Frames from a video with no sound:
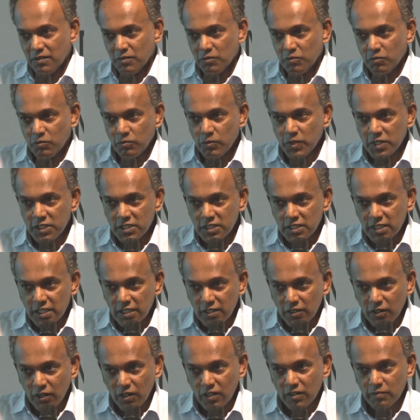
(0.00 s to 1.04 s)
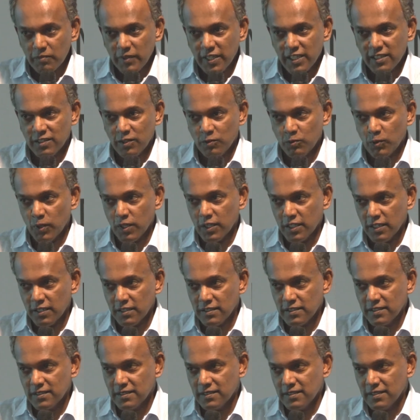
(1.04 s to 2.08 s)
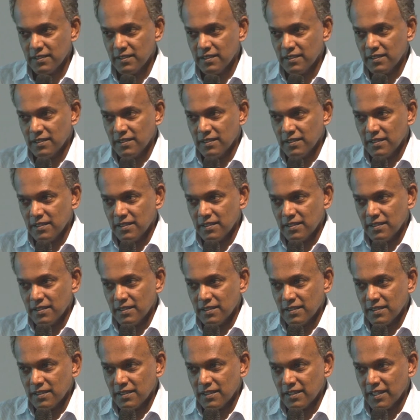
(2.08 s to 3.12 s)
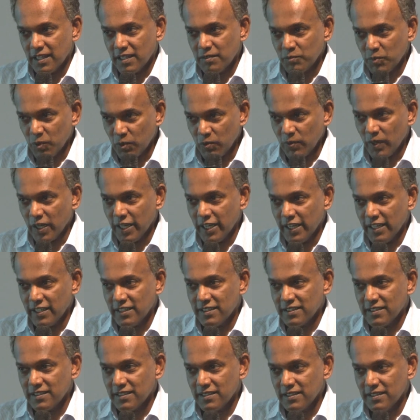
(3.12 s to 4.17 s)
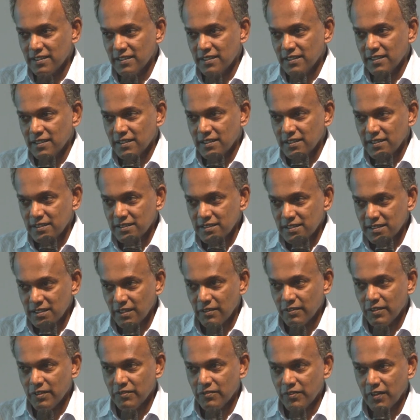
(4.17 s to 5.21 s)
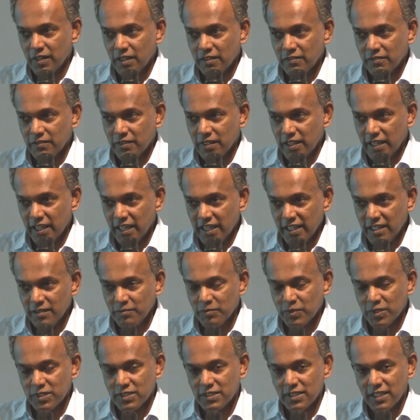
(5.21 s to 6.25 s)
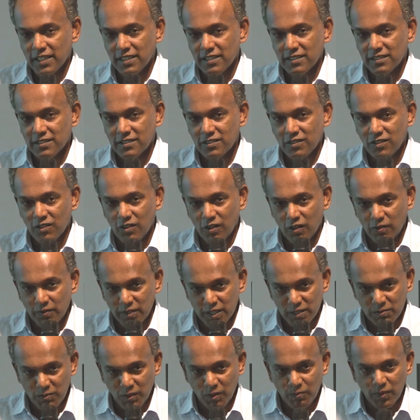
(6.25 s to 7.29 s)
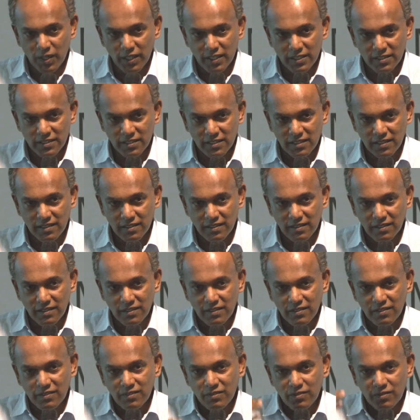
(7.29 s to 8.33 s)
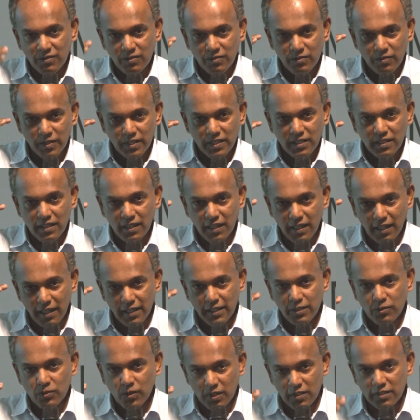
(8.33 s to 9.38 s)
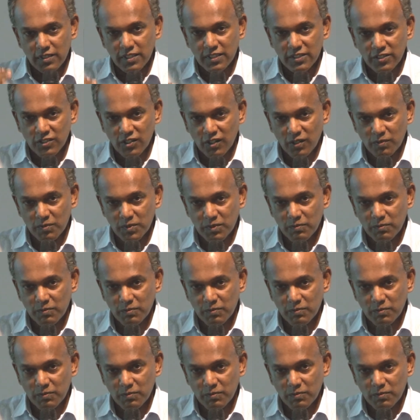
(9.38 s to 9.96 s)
Which economy in the world can provide 75-80% of its population with high quality jobs?